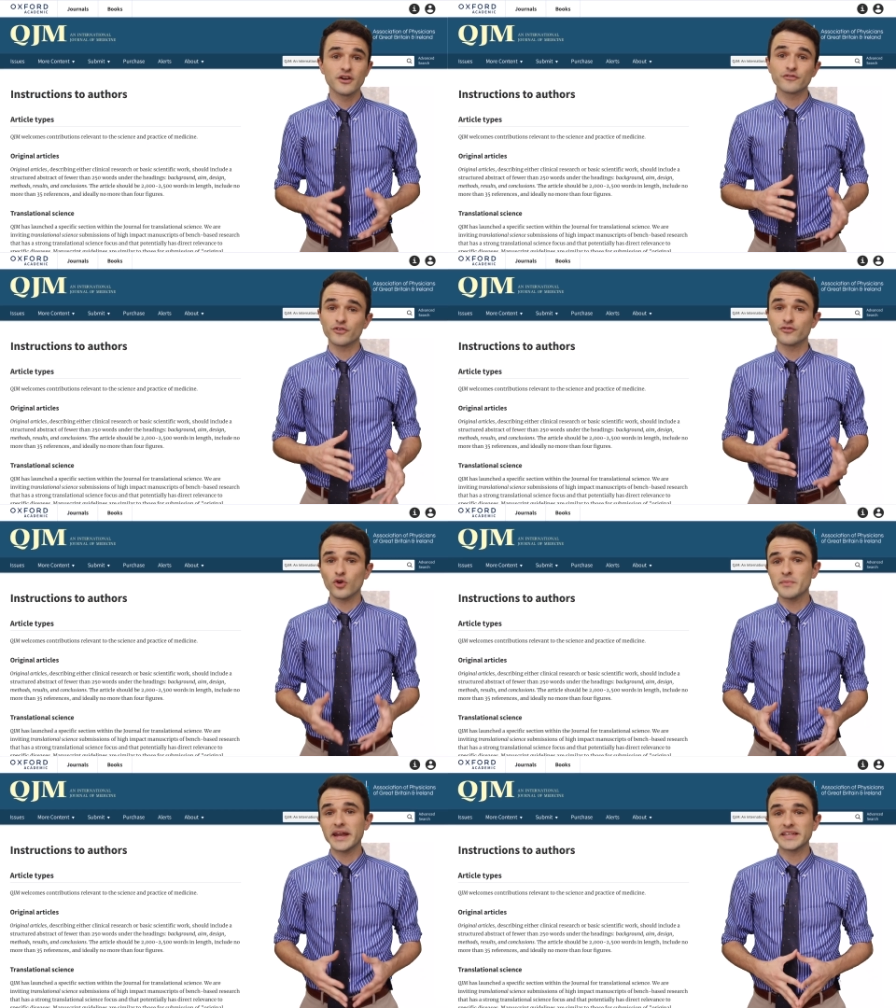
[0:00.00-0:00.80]
For
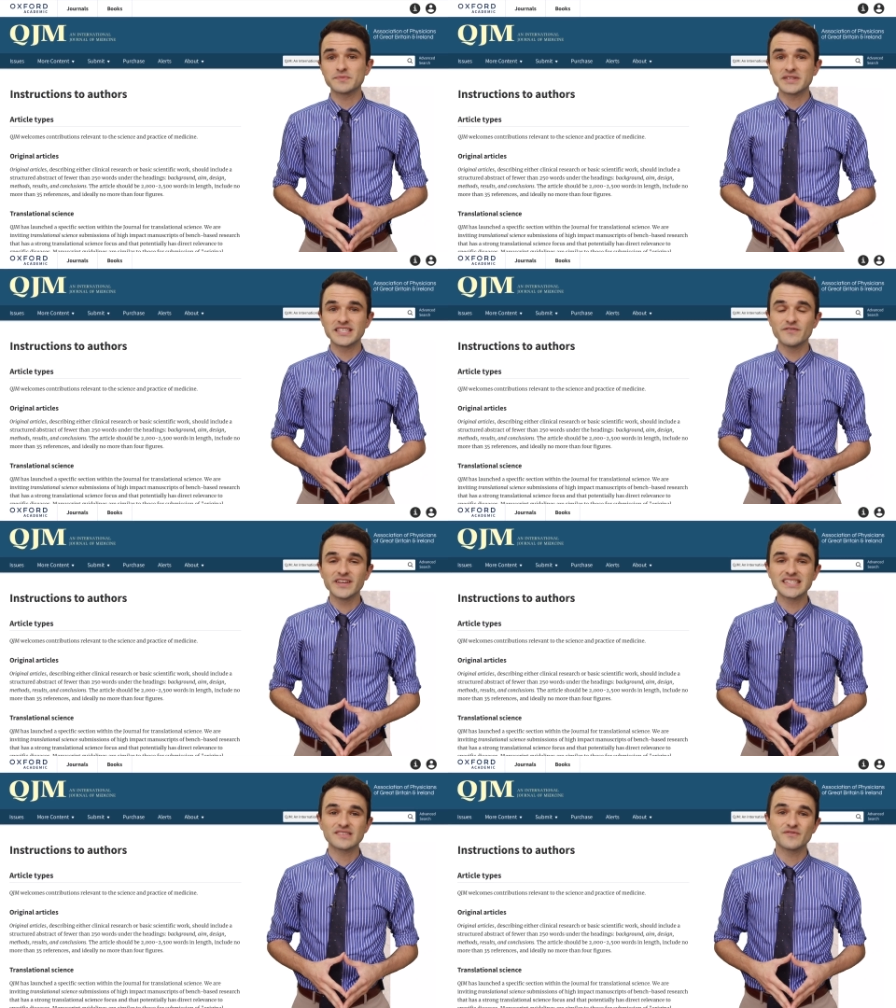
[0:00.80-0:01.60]
formatting
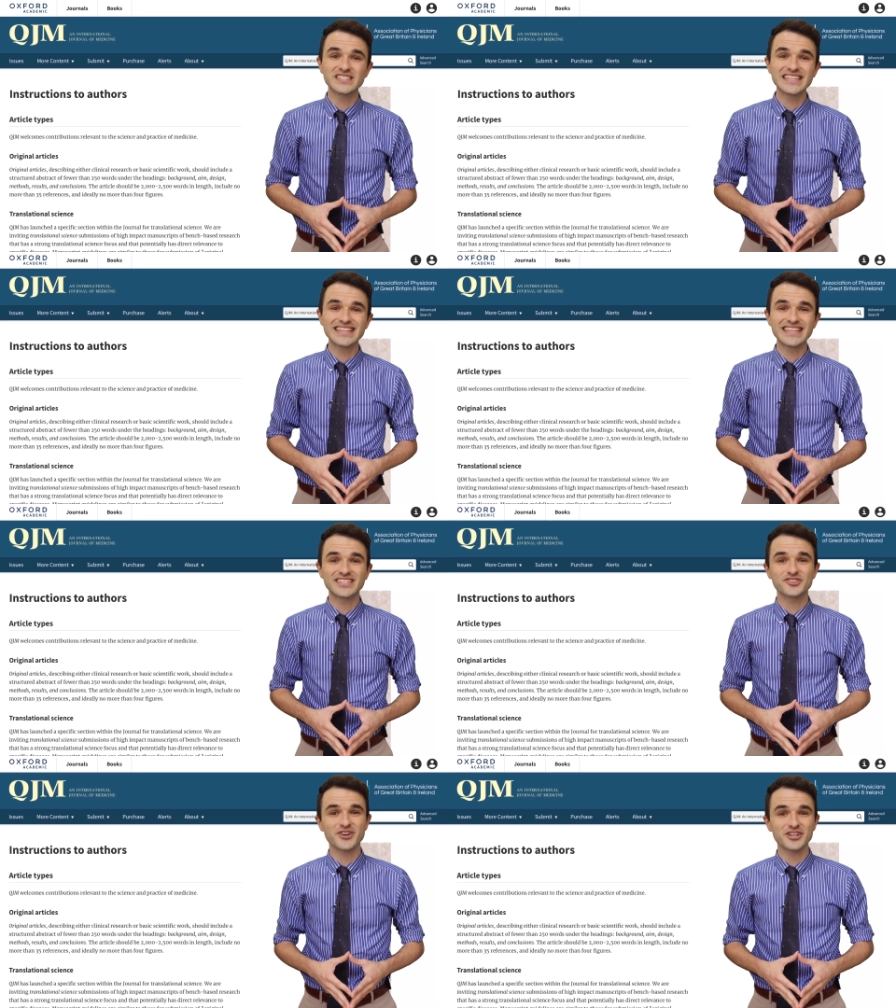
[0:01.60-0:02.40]
specifics, visit the
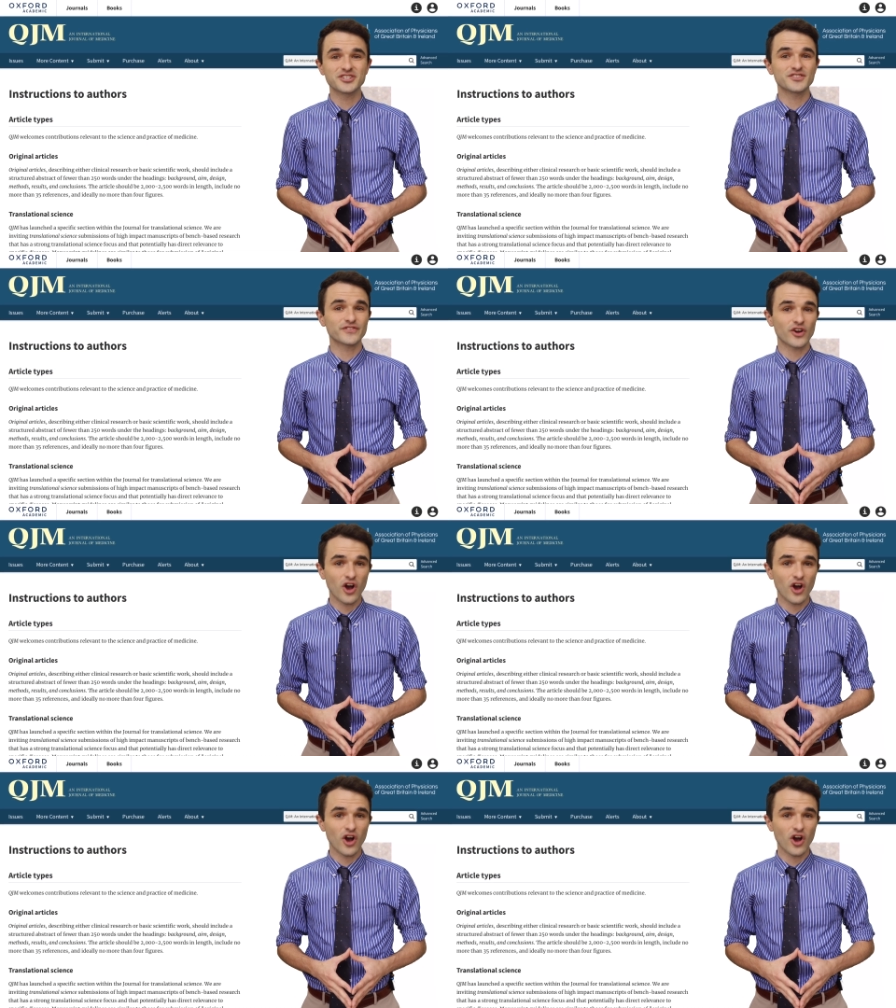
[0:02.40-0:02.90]
Instructions for